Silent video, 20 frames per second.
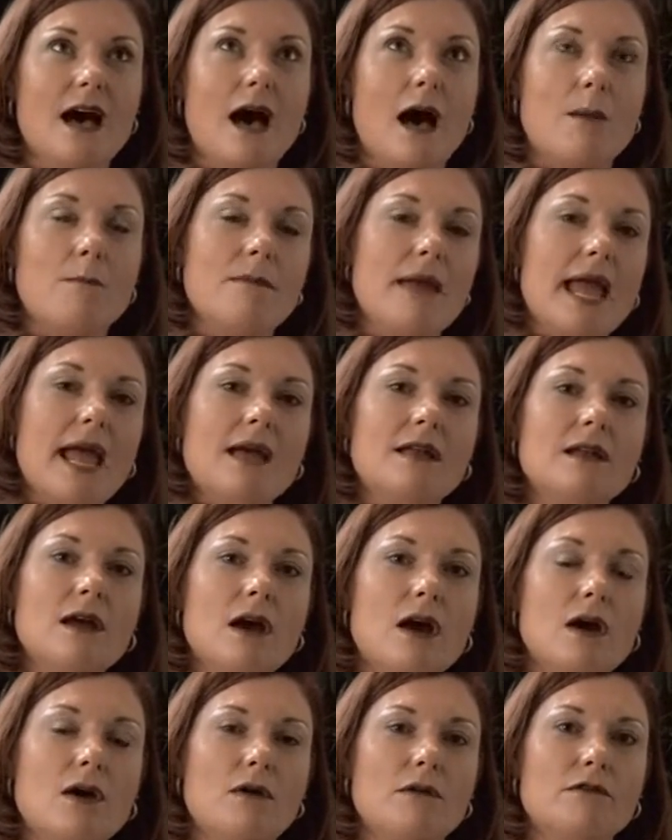a man
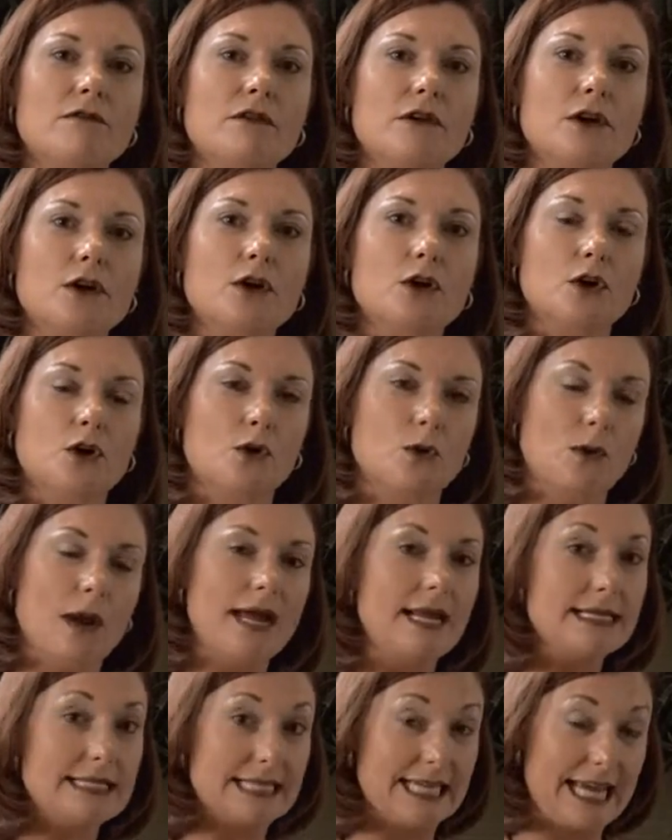of
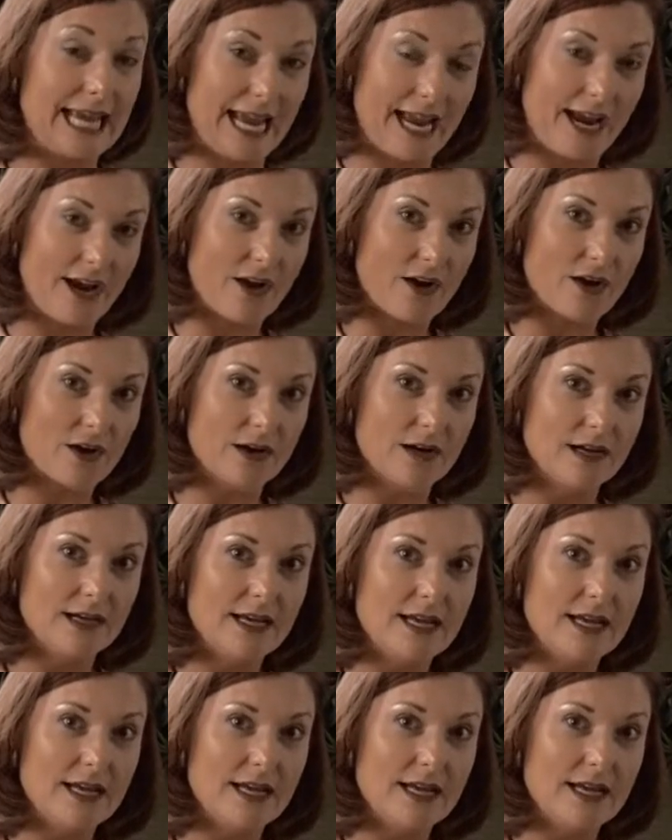great care,